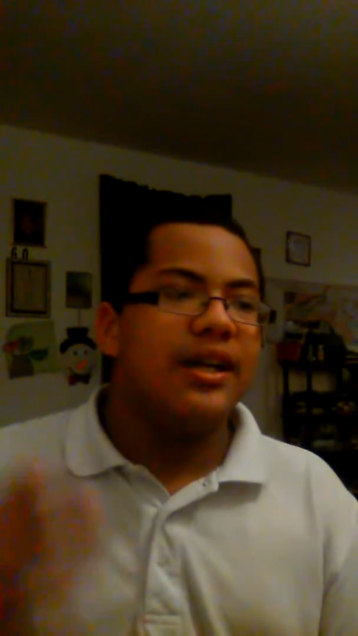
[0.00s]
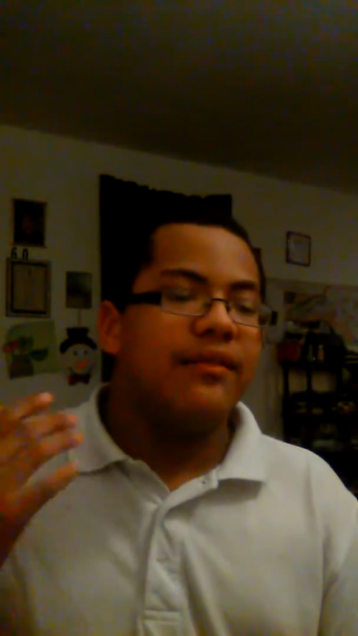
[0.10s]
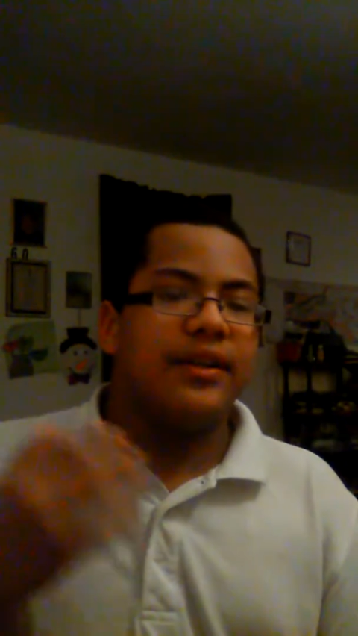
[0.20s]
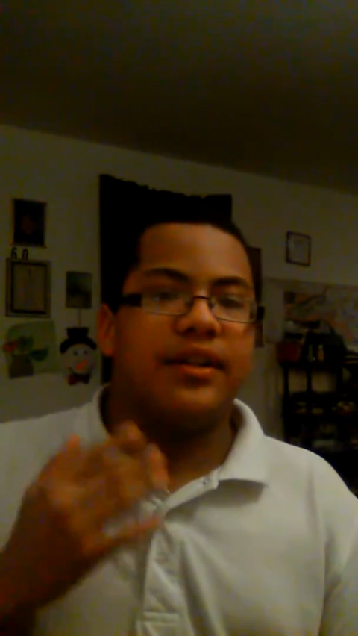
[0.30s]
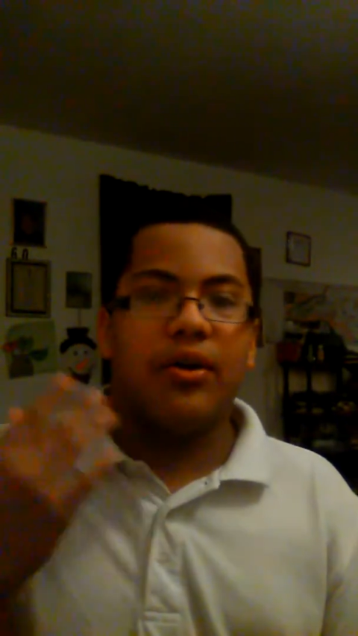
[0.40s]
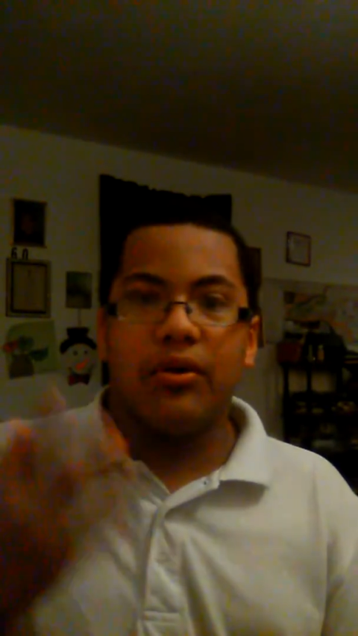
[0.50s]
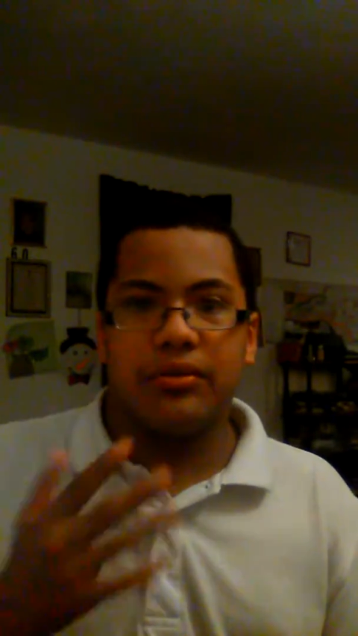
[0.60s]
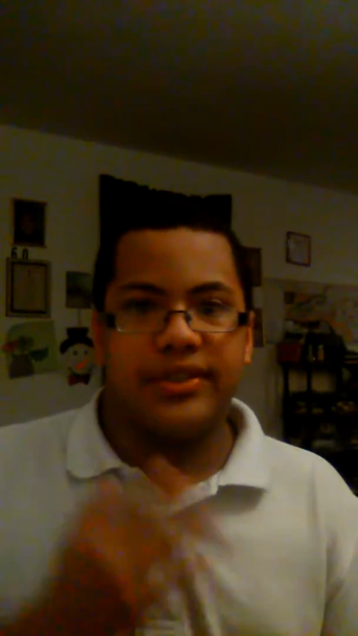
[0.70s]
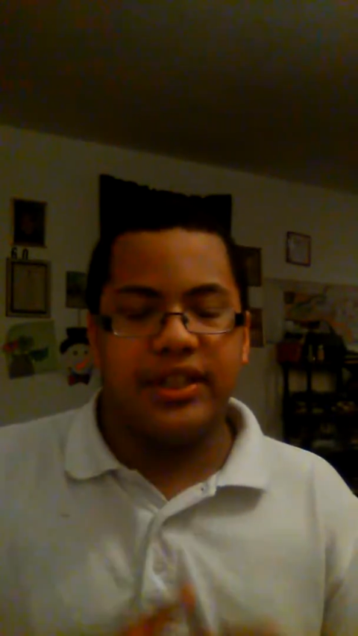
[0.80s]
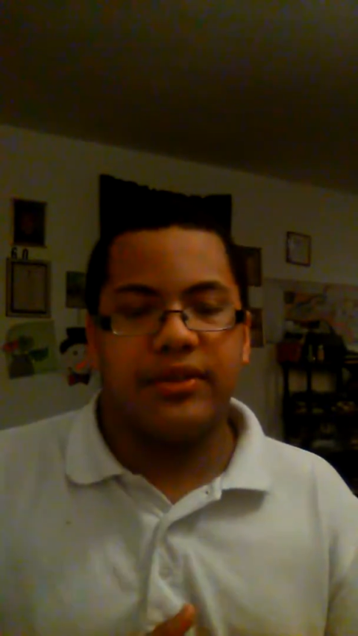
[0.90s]
The
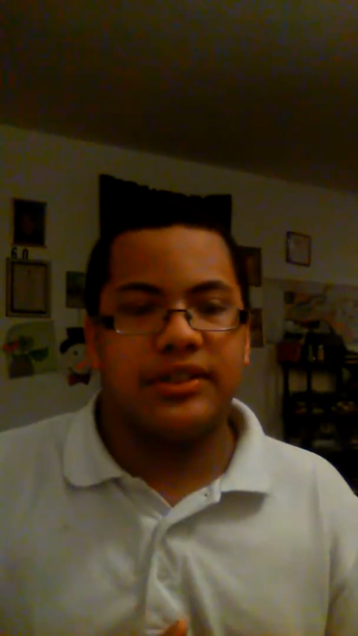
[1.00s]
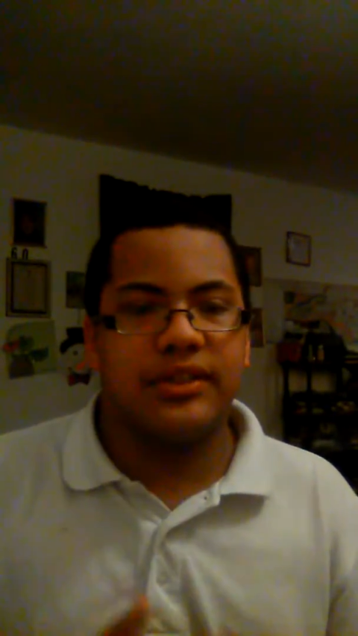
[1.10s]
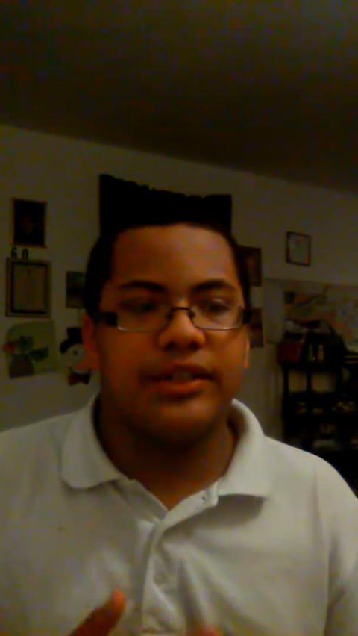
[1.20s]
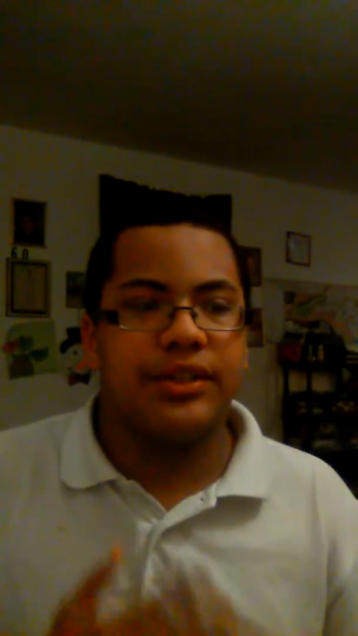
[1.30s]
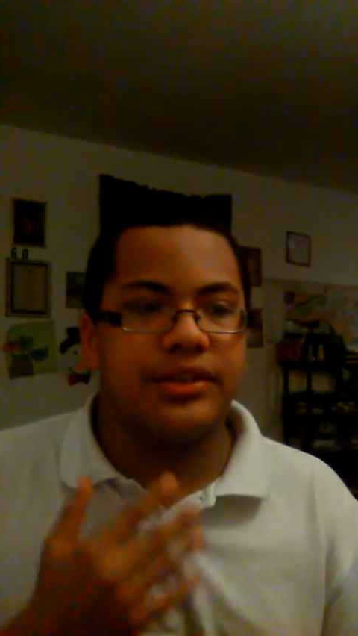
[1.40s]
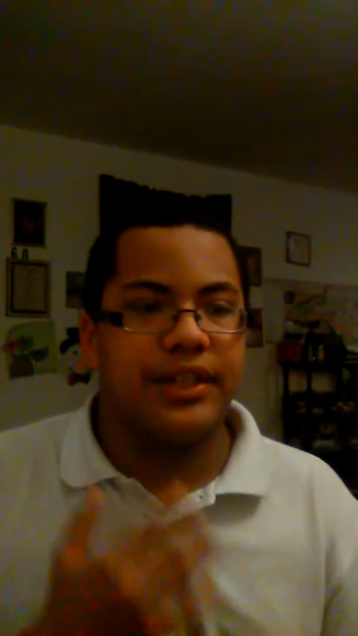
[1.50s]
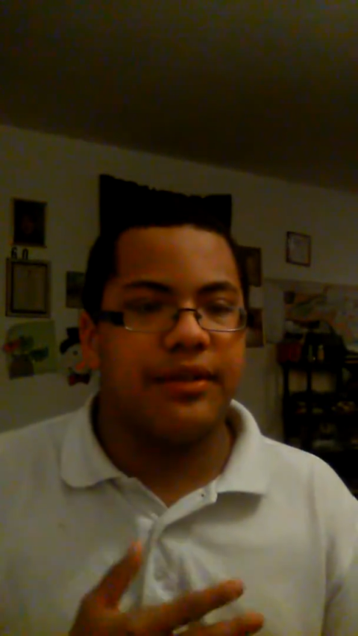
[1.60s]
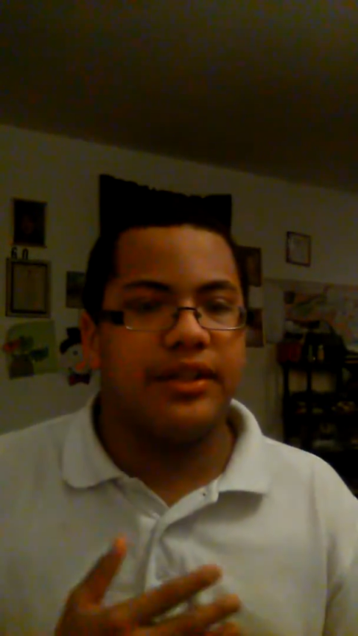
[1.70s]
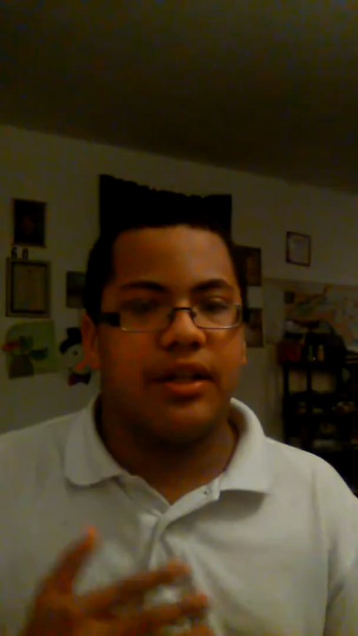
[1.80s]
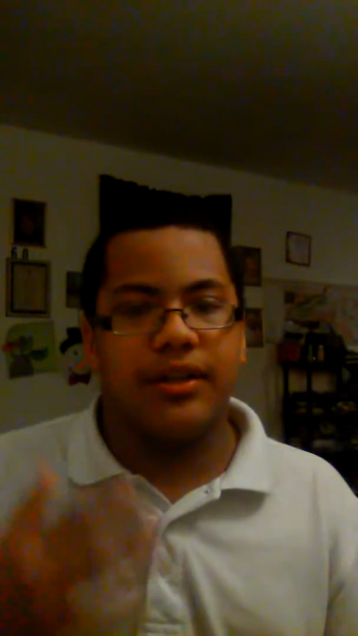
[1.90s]
Holder series. There's actually a
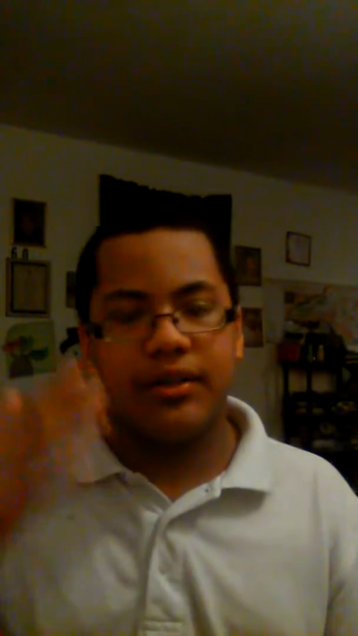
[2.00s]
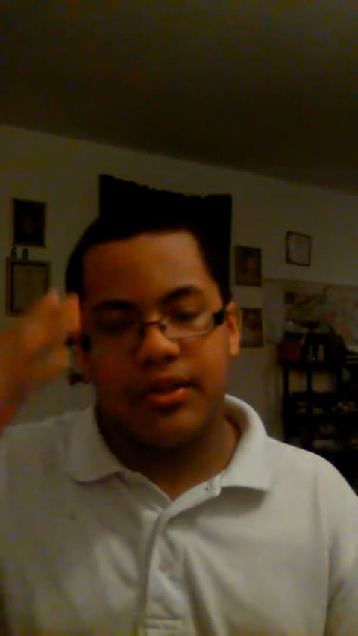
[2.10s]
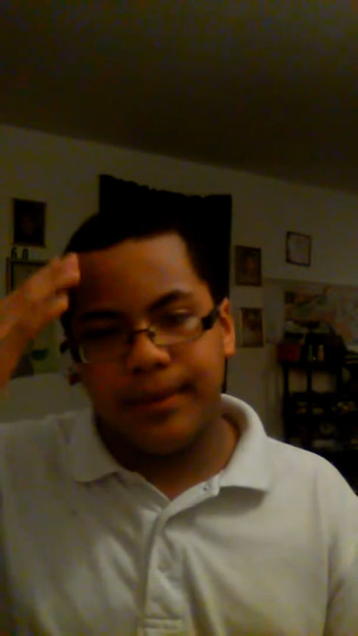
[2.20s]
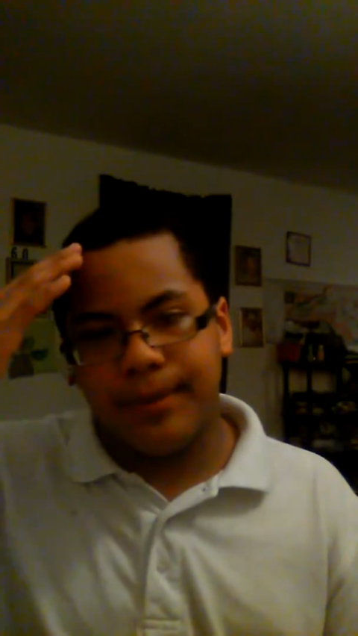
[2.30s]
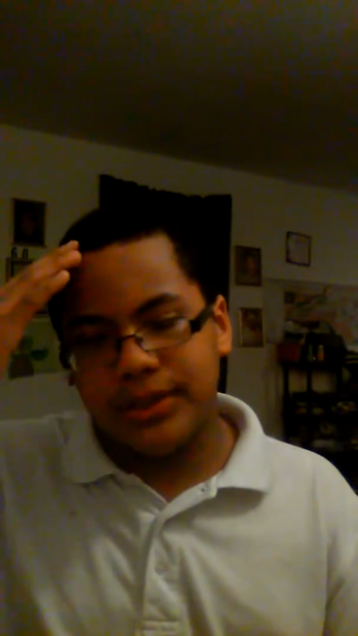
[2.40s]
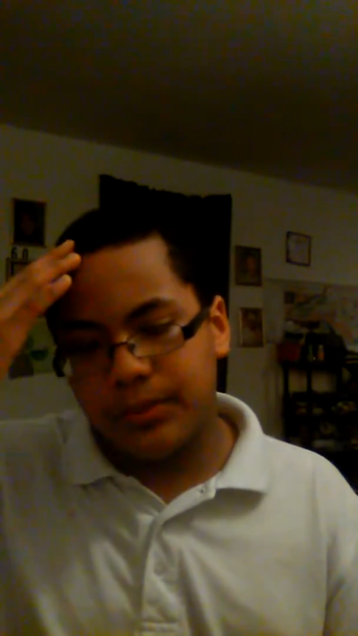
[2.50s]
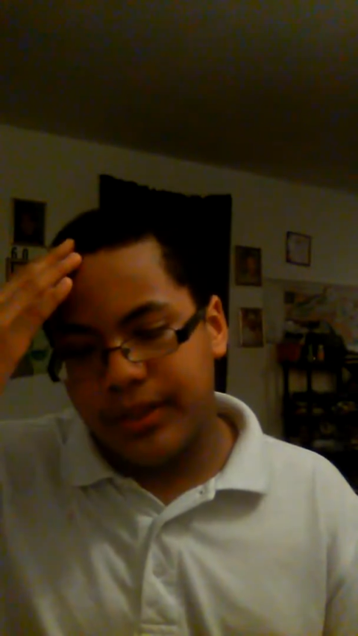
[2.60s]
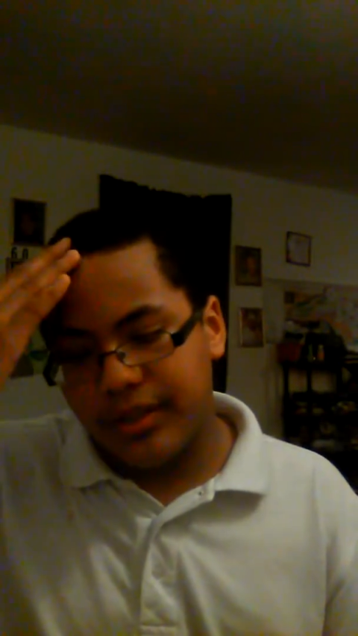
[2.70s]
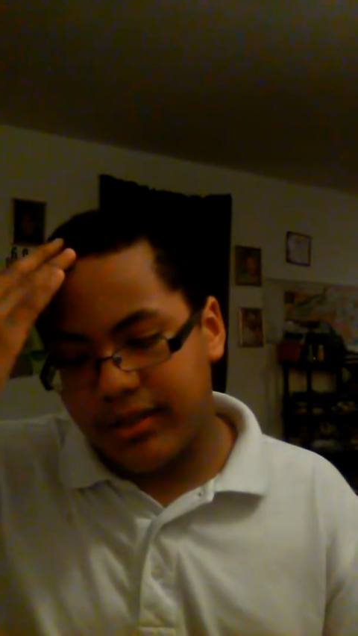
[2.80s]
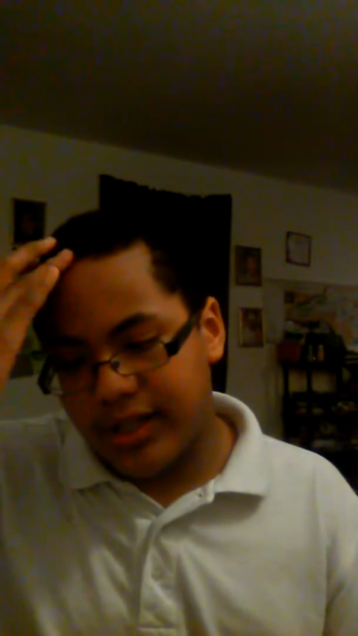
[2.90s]
series on the Creepypasta
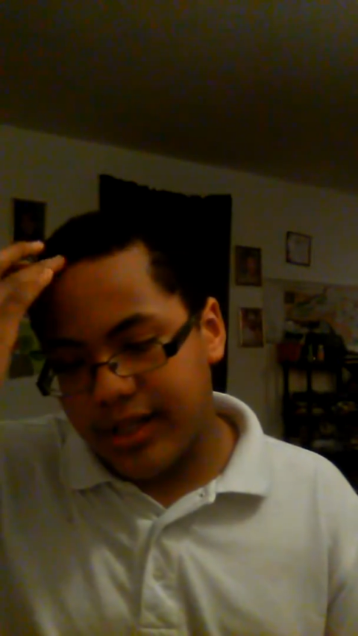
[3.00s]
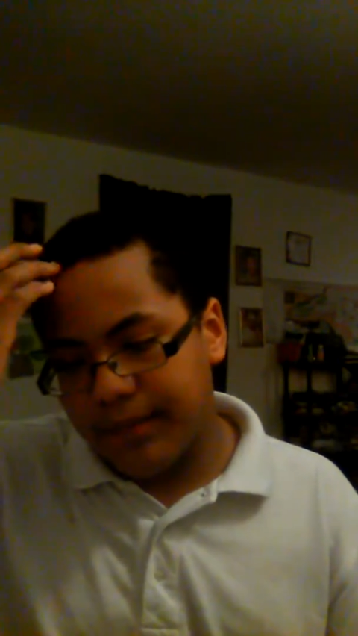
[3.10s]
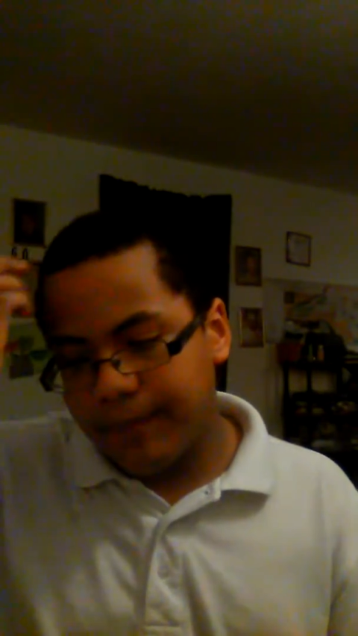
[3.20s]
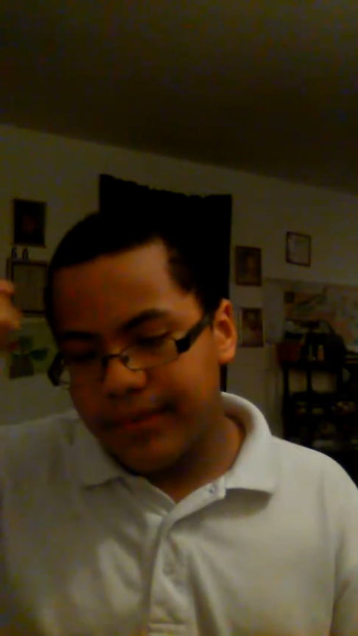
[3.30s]
Wiki of that.